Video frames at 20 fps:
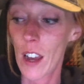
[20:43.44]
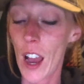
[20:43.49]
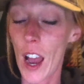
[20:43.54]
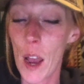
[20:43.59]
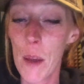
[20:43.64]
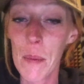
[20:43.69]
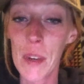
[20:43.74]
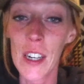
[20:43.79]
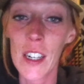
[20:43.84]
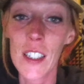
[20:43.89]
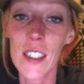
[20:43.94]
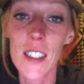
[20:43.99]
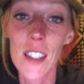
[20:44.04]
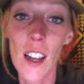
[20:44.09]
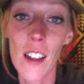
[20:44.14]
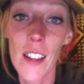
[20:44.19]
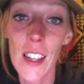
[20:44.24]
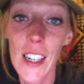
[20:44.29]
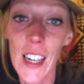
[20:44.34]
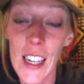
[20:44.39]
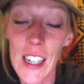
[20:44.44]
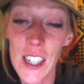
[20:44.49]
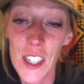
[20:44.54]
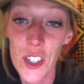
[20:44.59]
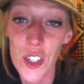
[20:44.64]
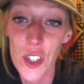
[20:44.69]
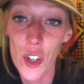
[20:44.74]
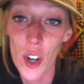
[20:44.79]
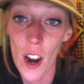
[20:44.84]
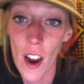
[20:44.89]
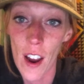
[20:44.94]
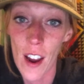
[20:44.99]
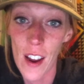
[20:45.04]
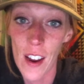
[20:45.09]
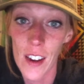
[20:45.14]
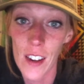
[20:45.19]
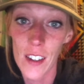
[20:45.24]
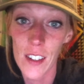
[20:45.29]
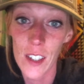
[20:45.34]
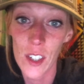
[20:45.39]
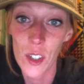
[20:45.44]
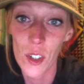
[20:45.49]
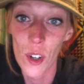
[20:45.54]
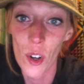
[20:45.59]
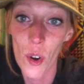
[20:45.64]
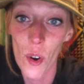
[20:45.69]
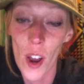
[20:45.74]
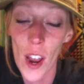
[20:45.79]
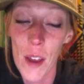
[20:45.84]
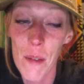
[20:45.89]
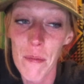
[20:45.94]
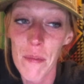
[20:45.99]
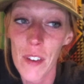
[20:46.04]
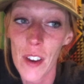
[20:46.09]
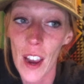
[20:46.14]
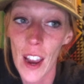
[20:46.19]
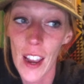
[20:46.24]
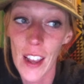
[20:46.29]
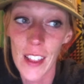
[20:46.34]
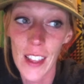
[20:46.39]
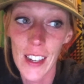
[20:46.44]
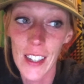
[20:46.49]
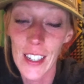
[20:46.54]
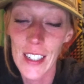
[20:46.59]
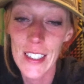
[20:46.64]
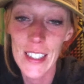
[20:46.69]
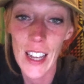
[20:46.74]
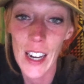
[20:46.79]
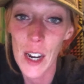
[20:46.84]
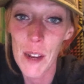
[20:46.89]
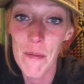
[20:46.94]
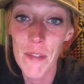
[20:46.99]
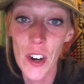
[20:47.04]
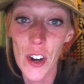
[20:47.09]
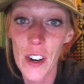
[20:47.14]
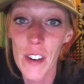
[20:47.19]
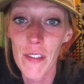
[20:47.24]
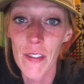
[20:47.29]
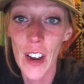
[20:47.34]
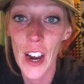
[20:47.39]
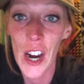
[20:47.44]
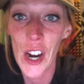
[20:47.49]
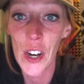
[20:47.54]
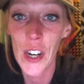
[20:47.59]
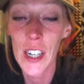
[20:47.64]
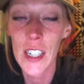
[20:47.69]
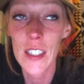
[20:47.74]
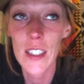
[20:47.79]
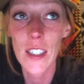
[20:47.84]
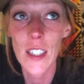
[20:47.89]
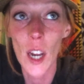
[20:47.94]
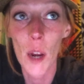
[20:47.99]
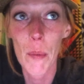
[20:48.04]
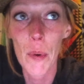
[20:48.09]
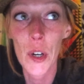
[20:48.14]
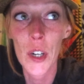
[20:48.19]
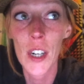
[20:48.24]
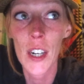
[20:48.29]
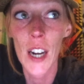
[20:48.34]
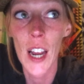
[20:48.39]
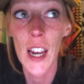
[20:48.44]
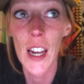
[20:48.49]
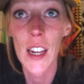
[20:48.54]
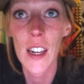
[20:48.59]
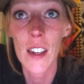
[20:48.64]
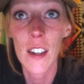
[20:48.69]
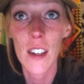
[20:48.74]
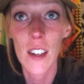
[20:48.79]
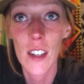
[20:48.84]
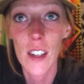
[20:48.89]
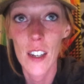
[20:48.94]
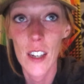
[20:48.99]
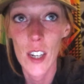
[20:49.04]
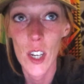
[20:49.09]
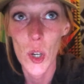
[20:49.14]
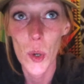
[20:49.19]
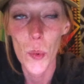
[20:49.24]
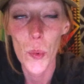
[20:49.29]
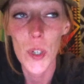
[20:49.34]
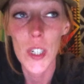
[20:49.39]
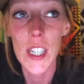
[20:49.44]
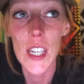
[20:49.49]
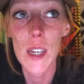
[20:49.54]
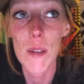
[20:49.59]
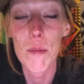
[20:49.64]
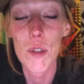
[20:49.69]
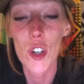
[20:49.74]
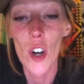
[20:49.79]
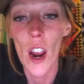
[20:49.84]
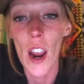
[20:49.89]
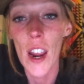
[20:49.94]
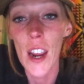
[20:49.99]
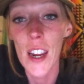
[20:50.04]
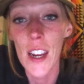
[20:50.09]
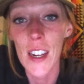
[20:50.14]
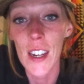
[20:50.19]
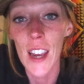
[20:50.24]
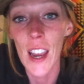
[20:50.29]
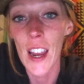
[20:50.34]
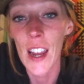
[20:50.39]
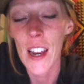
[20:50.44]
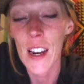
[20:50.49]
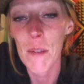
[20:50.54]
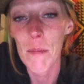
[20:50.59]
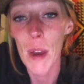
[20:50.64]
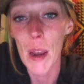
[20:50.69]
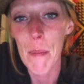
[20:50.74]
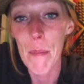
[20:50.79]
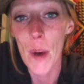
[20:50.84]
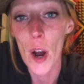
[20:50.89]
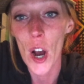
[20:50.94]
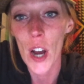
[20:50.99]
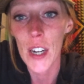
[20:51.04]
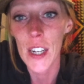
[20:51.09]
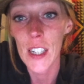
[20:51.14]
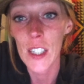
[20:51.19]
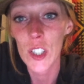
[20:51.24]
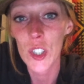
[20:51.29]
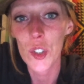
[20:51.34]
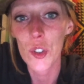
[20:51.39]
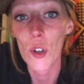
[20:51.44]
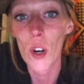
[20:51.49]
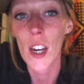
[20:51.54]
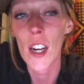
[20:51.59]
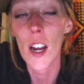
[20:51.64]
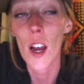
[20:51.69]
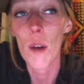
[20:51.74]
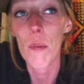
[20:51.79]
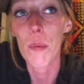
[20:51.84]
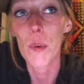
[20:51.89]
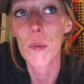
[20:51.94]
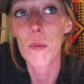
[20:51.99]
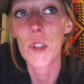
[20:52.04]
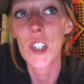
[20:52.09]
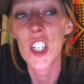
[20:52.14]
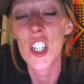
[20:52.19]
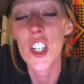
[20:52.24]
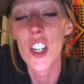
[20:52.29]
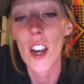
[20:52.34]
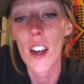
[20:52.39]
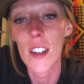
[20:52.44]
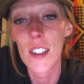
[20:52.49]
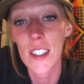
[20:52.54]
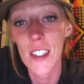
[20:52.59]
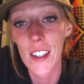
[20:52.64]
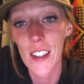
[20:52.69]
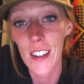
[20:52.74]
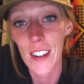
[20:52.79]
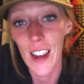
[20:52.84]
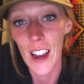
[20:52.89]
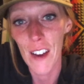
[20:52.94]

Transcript: I mean, it's not like I didn't try, like I said, I'm very fiery and stubborn, and I would keep trying, and my body straight up would reject it.